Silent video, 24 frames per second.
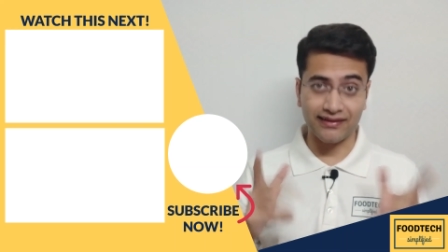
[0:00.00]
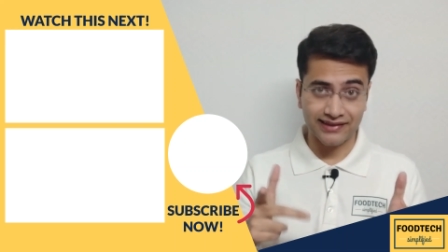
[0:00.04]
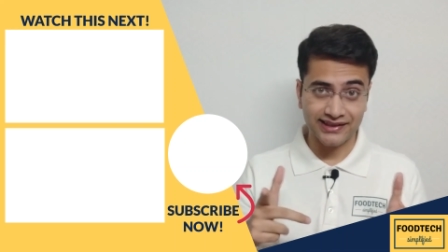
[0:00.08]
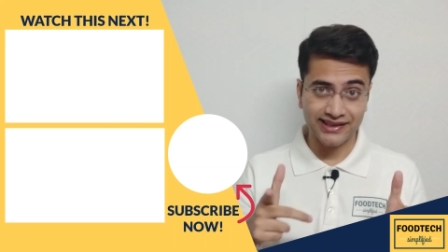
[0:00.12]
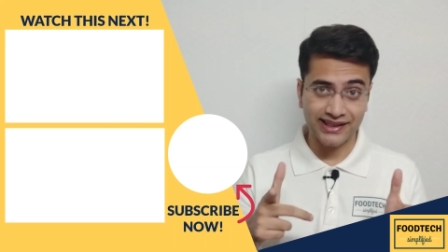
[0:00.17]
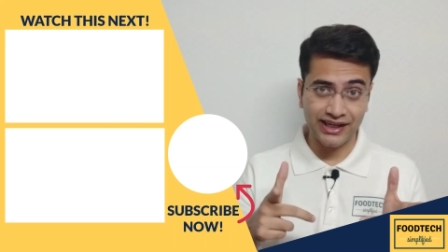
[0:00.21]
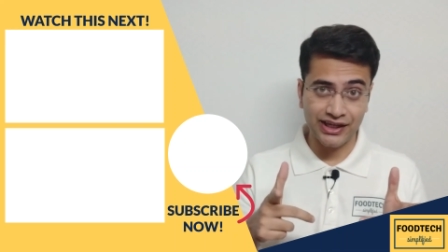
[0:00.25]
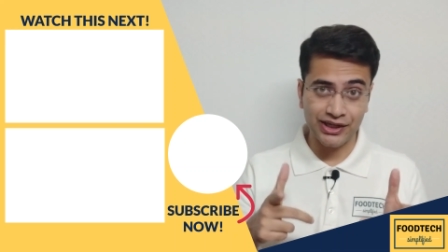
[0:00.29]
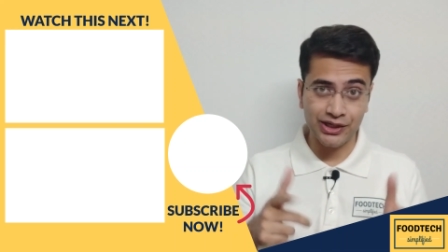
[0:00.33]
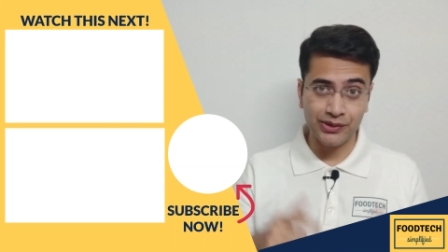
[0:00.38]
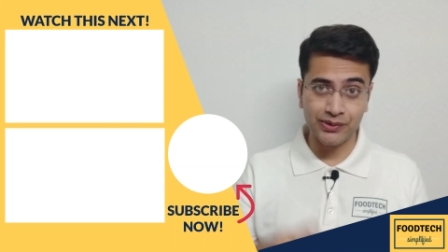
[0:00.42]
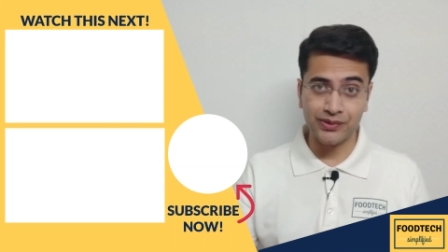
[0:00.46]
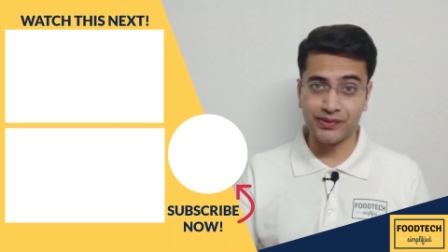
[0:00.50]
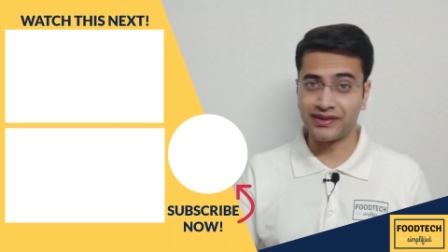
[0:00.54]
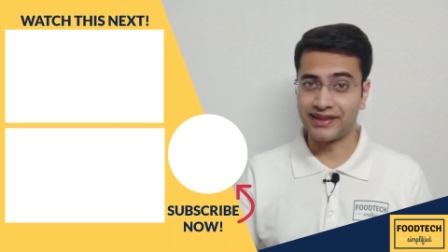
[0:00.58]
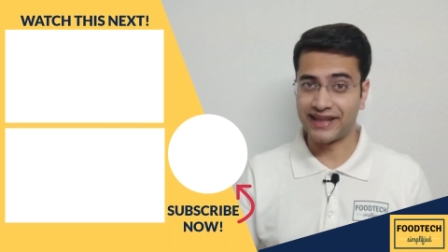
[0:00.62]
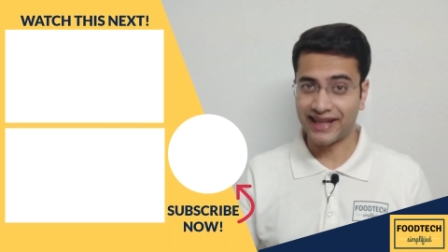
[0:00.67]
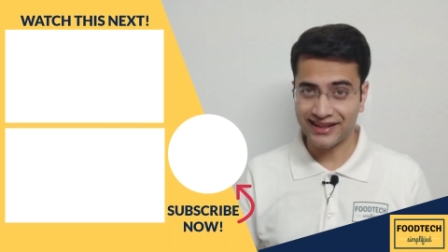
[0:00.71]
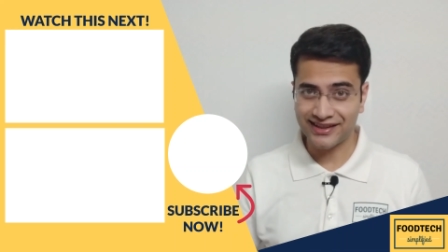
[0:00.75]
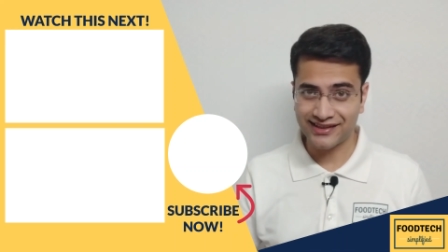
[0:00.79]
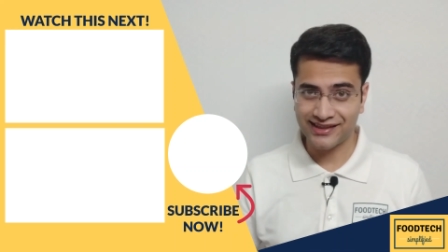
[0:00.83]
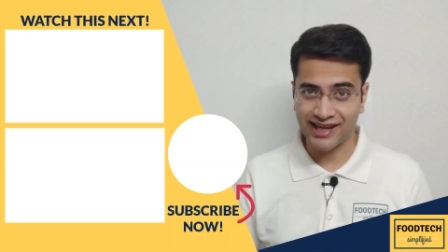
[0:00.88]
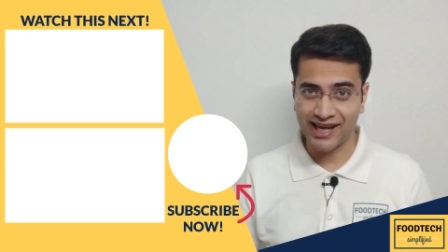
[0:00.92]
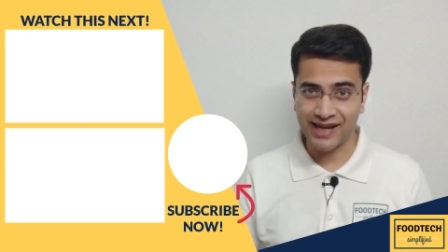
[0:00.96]
and I will see
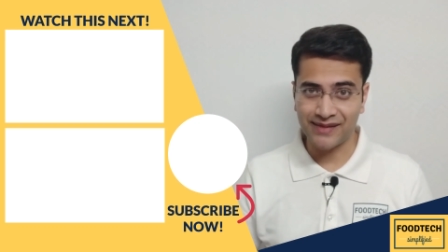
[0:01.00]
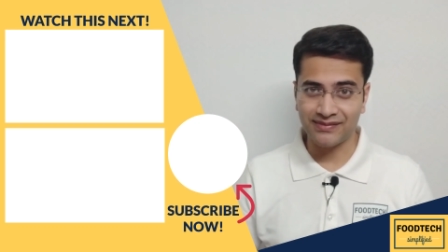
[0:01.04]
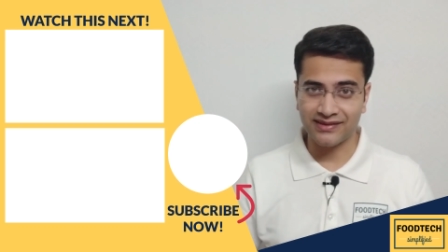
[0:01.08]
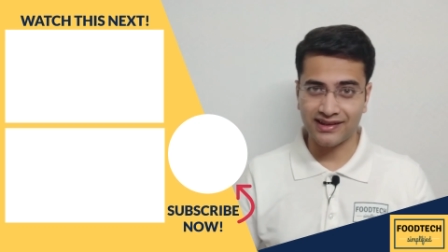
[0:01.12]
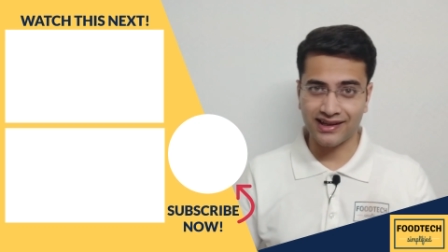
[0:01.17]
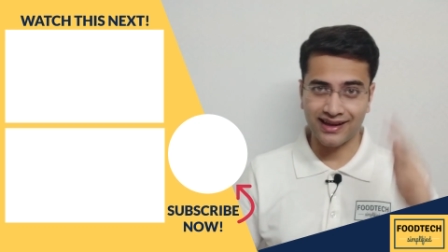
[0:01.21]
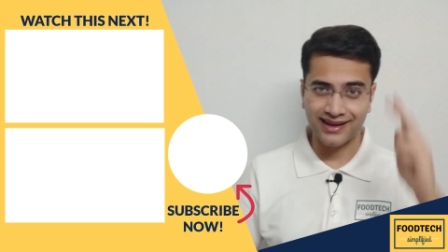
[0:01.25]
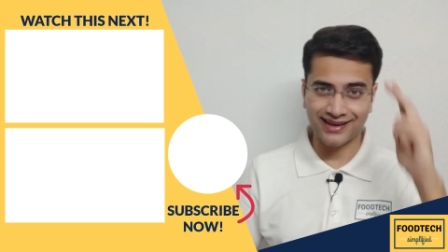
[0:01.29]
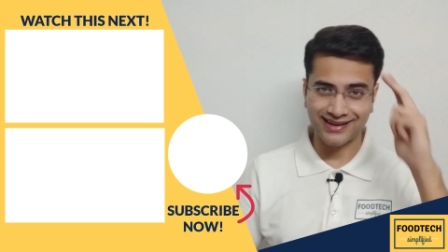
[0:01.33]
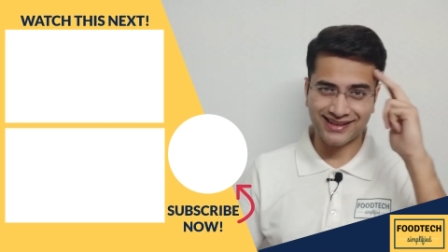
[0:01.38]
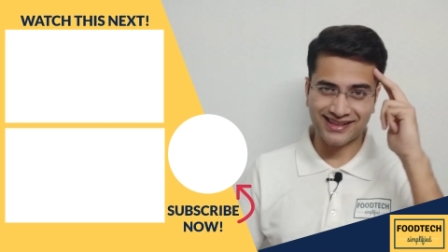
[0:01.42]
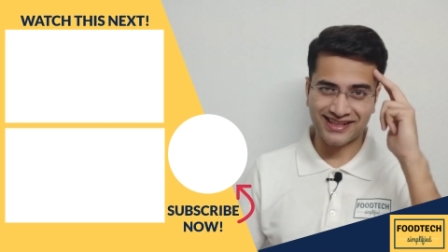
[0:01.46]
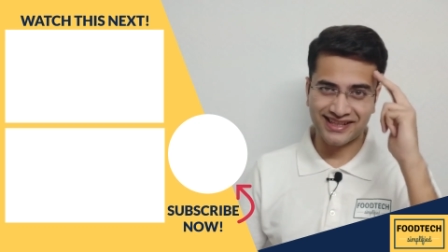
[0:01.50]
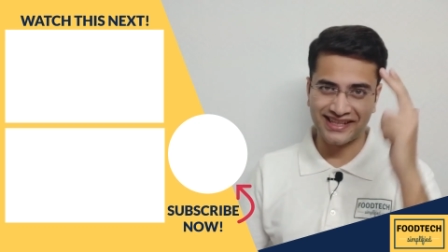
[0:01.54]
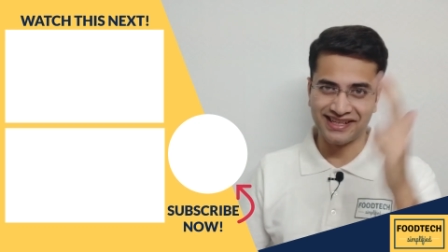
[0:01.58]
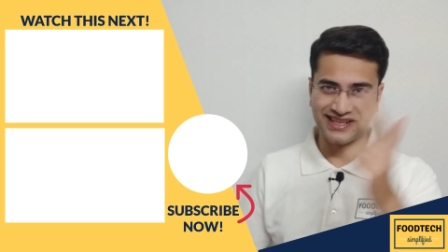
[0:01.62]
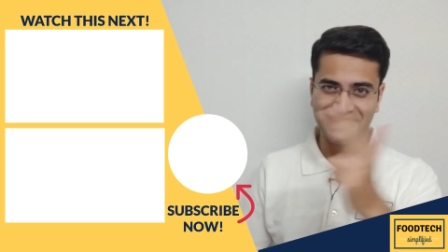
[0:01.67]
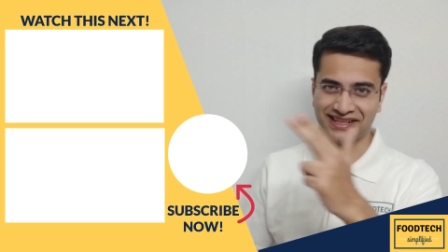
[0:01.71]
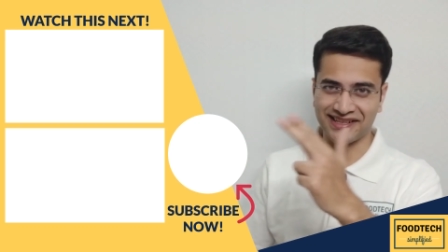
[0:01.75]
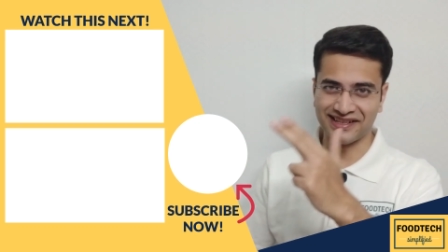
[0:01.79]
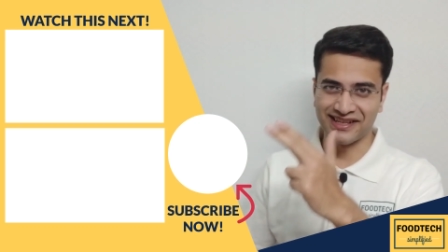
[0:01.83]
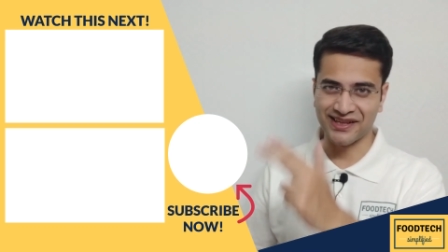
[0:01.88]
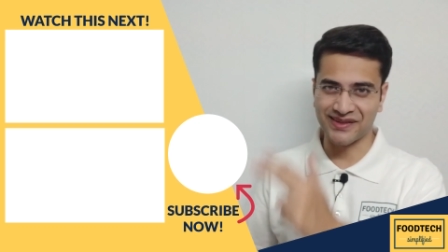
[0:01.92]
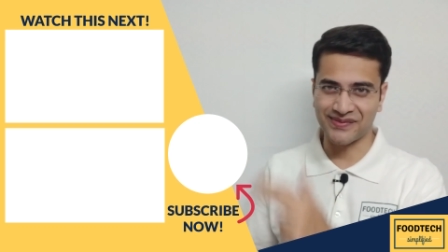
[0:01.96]
you next time,
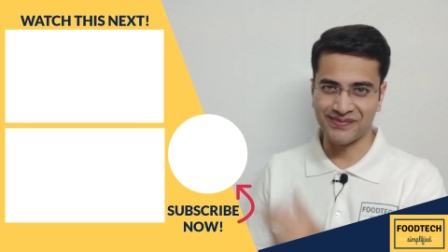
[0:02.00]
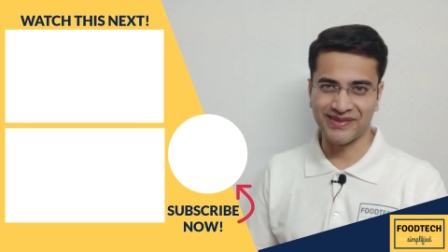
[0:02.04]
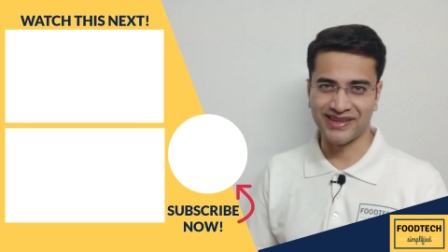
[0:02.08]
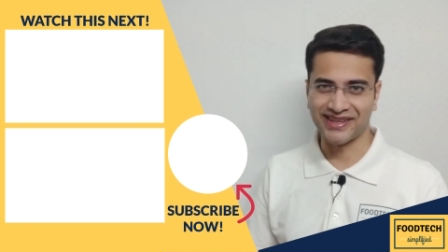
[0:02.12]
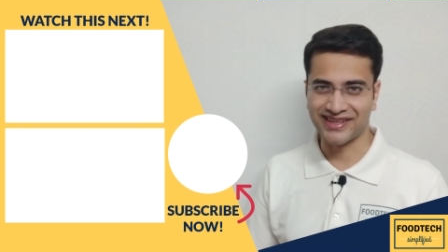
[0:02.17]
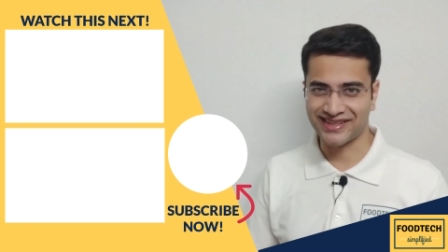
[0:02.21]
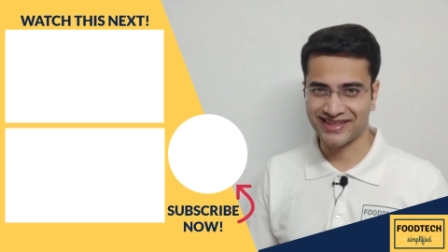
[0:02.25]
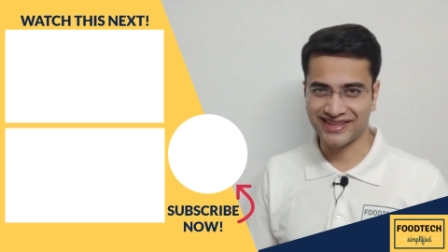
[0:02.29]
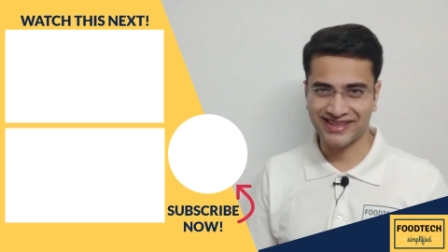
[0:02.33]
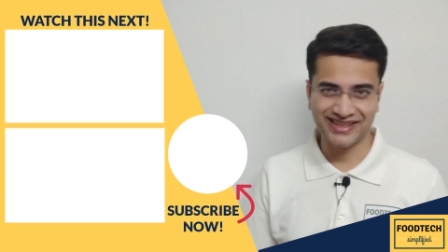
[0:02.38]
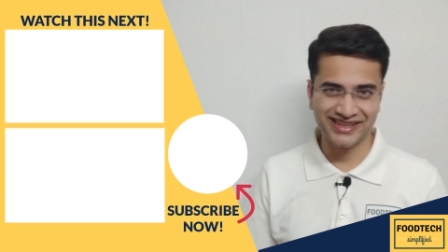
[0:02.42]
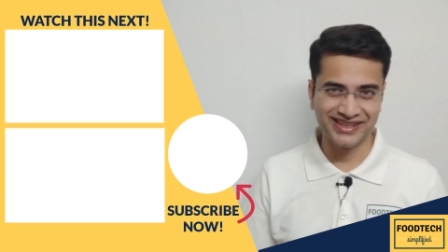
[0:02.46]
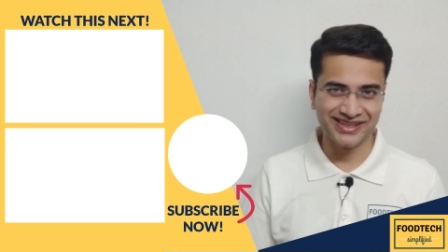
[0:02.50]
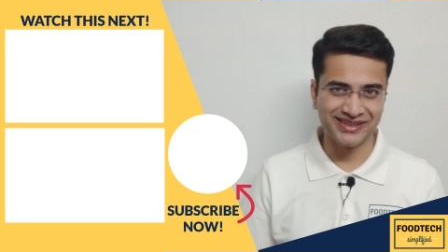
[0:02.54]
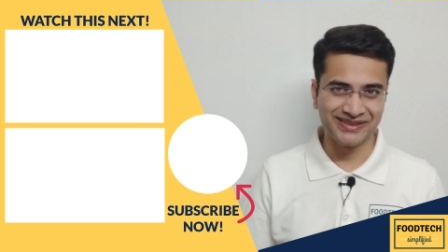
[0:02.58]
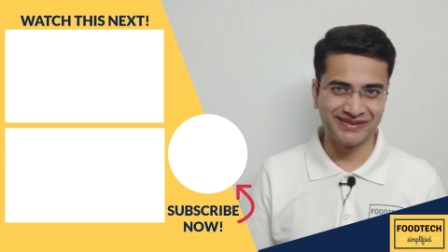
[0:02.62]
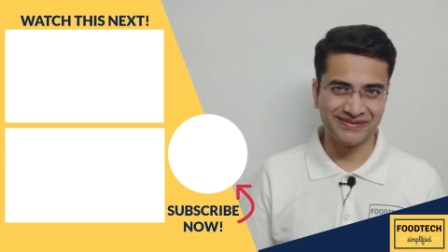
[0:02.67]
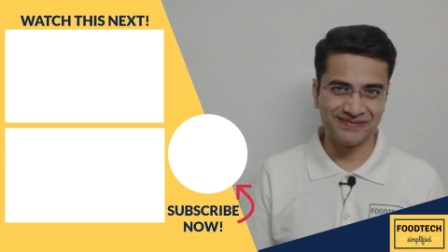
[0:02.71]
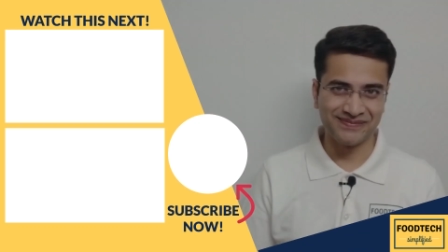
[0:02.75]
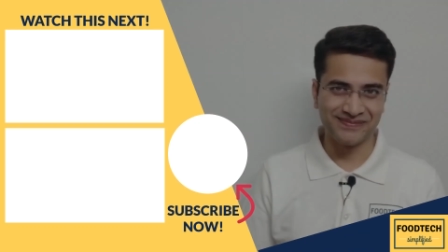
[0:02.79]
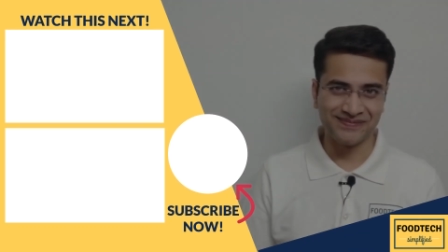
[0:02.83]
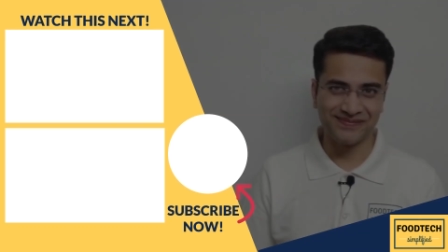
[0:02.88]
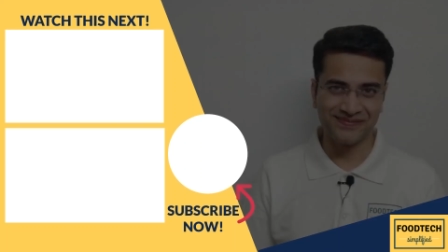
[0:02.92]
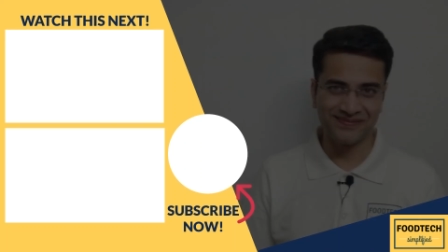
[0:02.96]
class.
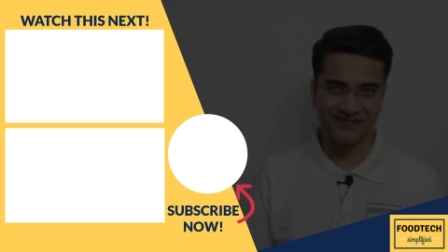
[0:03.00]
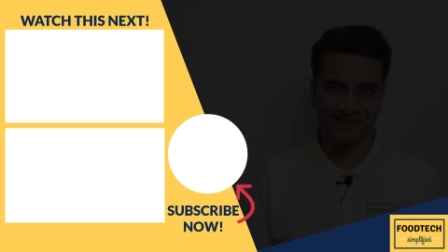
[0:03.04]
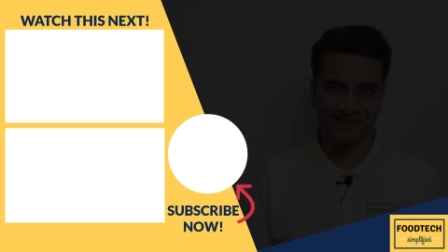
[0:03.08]
Dismissed.